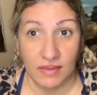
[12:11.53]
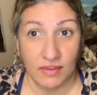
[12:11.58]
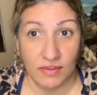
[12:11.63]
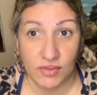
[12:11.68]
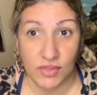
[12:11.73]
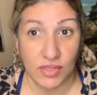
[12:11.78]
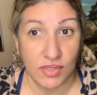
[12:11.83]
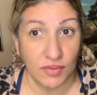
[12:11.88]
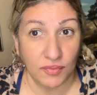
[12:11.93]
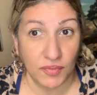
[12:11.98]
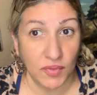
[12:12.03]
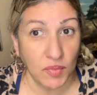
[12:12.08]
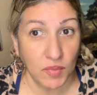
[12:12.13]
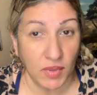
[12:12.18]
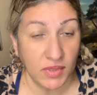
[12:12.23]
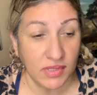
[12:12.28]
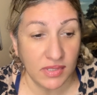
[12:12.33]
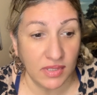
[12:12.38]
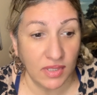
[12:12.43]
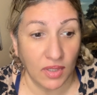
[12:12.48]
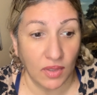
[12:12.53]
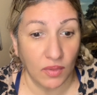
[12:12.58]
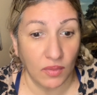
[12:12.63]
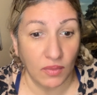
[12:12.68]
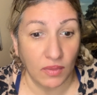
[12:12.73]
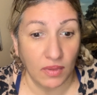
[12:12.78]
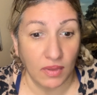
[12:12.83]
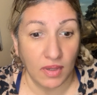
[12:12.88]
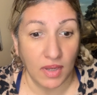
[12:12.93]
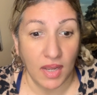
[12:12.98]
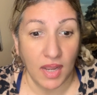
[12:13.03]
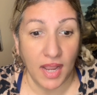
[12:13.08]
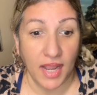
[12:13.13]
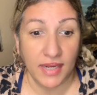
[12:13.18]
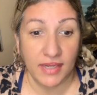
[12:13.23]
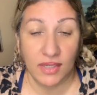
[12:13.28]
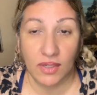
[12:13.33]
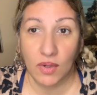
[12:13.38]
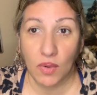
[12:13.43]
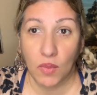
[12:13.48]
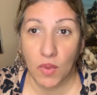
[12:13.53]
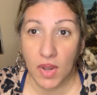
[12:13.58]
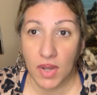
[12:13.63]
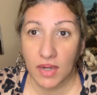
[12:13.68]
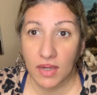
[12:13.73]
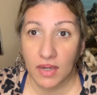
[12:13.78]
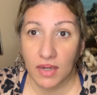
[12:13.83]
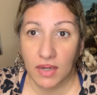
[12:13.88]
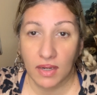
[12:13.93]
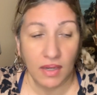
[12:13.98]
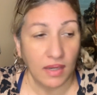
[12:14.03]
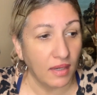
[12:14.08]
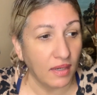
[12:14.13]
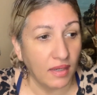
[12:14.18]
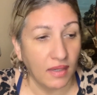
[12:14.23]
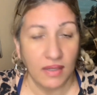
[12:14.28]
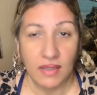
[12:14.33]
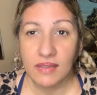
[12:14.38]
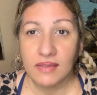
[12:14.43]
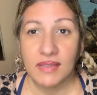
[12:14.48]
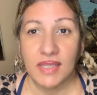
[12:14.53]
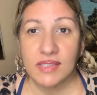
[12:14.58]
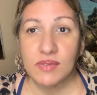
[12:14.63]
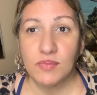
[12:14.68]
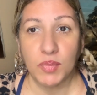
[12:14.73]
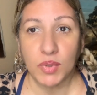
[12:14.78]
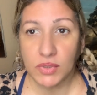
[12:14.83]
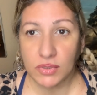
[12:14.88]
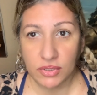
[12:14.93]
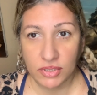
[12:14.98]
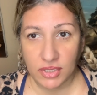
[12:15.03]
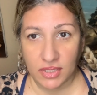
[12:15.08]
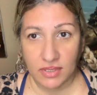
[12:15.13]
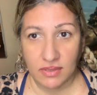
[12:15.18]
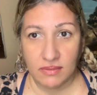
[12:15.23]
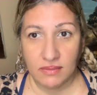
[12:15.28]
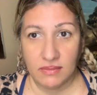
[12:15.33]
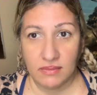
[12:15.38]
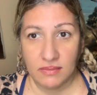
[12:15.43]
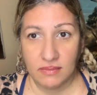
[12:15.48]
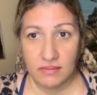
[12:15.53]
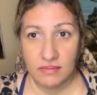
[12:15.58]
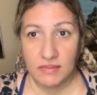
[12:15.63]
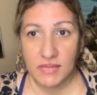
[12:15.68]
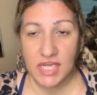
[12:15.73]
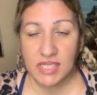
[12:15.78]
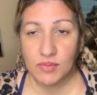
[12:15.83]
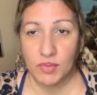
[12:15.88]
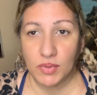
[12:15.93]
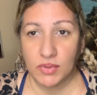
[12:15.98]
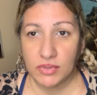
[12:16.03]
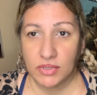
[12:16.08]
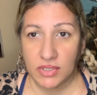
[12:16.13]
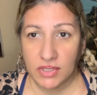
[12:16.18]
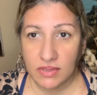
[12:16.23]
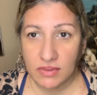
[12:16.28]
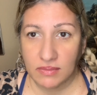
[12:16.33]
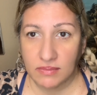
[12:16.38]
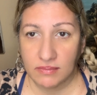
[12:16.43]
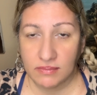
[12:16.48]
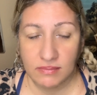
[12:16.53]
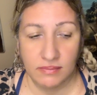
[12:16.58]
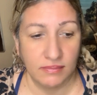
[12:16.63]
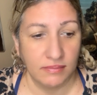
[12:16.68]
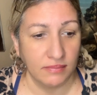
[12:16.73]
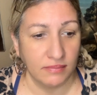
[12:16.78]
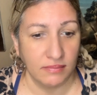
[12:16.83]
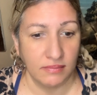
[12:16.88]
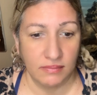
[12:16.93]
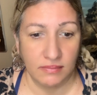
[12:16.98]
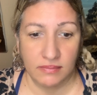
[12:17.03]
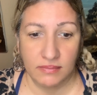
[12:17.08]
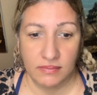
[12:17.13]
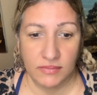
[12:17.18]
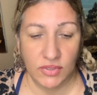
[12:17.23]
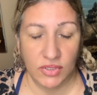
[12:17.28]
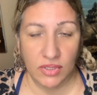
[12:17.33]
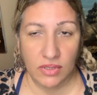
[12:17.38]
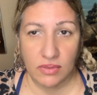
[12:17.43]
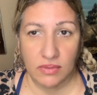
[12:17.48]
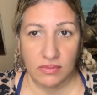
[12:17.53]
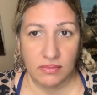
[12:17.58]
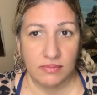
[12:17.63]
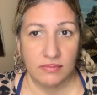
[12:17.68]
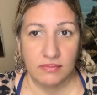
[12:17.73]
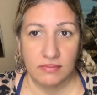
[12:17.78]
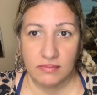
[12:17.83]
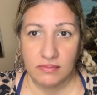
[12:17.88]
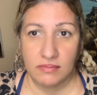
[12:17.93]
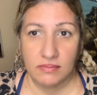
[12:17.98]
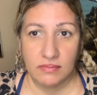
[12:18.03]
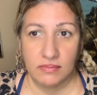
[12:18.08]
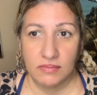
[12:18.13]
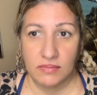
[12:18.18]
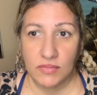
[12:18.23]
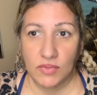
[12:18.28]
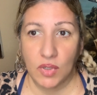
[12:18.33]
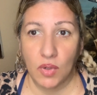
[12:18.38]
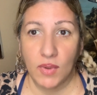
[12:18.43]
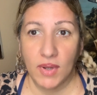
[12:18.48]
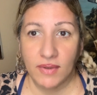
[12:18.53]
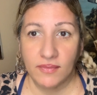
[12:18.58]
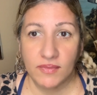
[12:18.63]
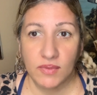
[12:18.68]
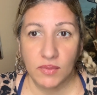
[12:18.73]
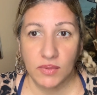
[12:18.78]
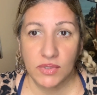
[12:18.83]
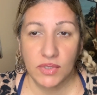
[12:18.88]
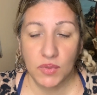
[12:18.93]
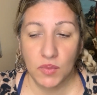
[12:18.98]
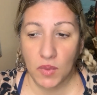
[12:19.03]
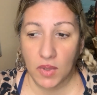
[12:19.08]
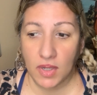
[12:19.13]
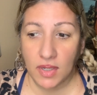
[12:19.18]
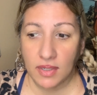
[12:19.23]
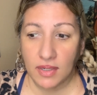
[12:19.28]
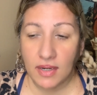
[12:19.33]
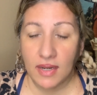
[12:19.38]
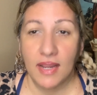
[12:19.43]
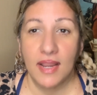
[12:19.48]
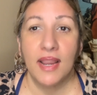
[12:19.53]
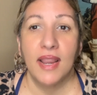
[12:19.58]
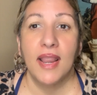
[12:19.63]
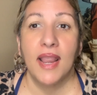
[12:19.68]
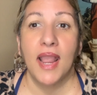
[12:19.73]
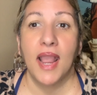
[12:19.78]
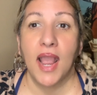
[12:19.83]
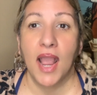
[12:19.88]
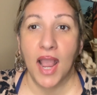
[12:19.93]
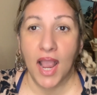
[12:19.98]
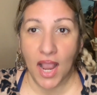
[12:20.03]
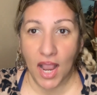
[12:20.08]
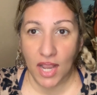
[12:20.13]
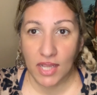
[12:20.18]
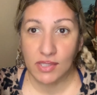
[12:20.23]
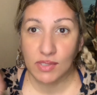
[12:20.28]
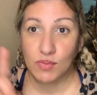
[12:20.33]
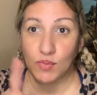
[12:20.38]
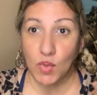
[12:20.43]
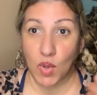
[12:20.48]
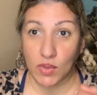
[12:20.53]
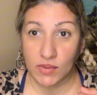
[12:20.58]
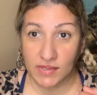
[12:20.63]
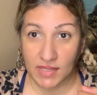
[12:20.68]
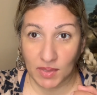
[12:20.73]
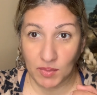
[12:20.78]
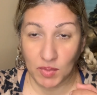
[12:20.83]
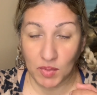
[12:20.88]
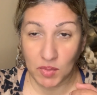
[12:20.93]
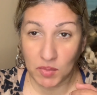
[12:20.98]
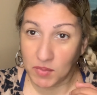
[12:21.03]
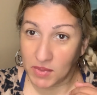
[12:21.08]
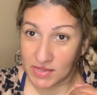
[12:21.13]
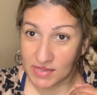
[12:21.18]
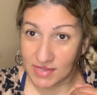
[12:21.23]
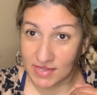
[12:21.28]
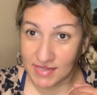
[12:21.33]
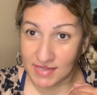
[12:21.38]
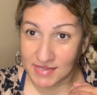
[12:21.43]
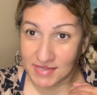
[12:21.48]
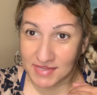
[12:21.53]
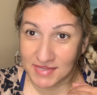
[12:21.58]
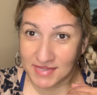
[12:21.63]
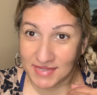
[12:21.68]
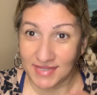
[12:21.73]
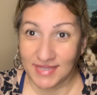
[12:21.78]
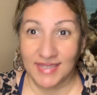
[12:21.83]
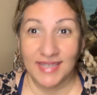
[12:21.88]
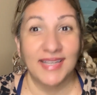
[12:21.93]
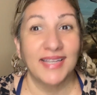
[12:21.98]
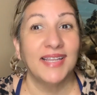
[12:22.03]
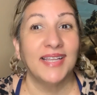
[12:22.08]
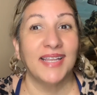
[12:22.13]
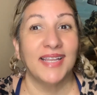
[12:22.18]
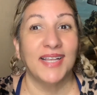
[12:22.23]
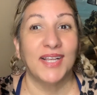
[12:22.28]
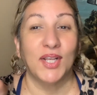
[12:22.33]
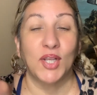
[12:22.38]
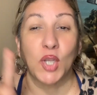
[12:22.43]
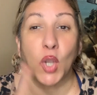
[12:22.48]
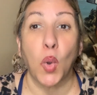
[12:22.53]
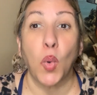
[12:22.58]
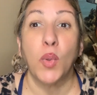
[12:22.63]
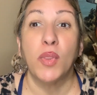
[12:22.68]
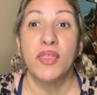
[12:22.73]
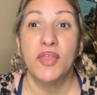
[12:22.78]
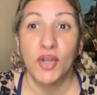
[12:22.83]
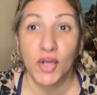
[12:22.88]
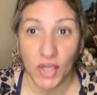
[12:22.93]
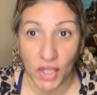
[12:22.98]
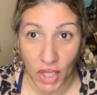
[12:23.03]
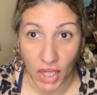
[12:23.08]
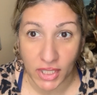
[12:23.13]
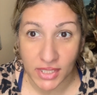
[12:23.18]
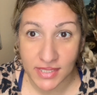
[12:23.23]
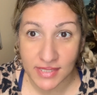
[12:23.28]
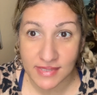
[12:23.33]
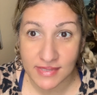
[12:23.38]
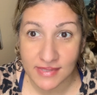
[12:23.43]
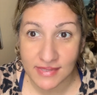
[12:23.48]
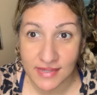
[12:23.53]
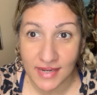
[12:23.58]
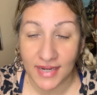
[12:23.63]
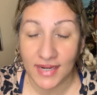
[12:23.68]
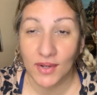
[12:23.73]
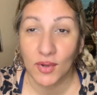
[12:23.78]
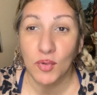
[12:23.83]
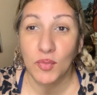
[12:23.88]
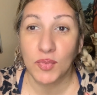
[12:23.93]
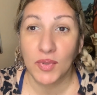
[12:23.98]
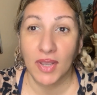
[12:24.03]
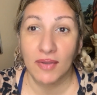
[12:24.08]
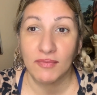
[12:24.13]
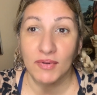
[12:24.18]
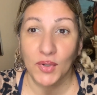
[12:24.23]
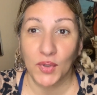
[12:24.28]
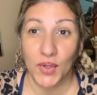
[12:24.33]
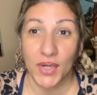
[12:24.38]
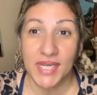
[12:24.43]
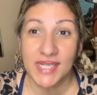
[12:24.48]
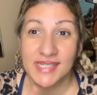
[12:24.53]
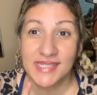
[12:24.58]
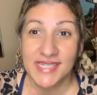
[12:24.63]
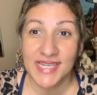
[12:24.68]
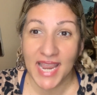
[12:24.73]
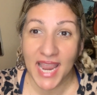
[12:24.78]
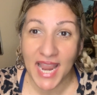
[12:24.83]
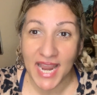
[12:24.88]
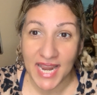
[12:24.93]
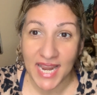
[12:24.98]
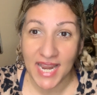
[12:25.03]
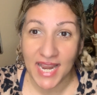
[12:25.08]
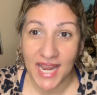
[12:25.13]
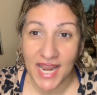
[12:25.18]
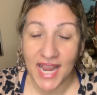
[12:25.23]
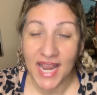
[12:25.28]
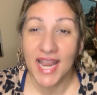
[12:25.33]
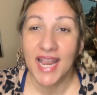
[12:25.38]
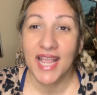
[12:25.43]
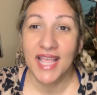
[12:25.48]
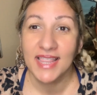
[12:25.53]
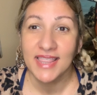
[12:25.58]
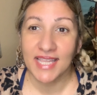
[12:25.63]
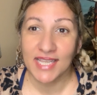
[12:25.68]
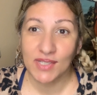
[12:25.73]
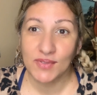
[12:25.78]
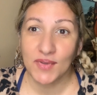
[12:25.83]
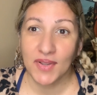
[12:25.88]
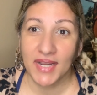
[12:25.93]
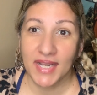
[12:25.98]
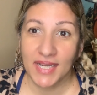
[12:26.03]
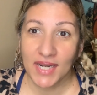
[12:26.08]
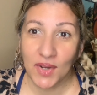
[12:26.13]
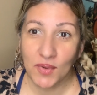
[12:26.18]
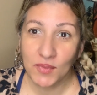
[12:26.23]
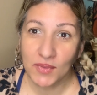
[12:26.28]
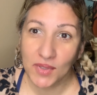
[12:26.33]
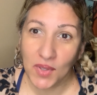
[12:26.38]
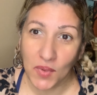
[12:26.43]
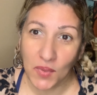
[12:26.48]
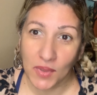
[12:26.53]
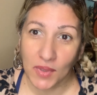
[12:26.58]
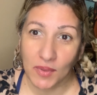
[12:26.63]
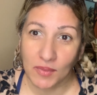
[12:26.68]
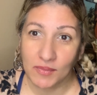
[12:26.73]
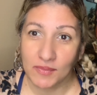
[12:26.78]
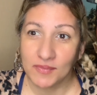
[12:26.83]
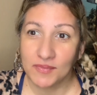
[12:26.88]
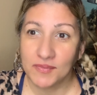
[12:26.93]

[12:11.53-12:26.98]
Just a few months ago. And you know what? That's bullshit. It's bullshit. So, go after what you want. Smalls keep you in business. Go with your gut. And I hope you have a great day. Thanks for hanging out with Coco.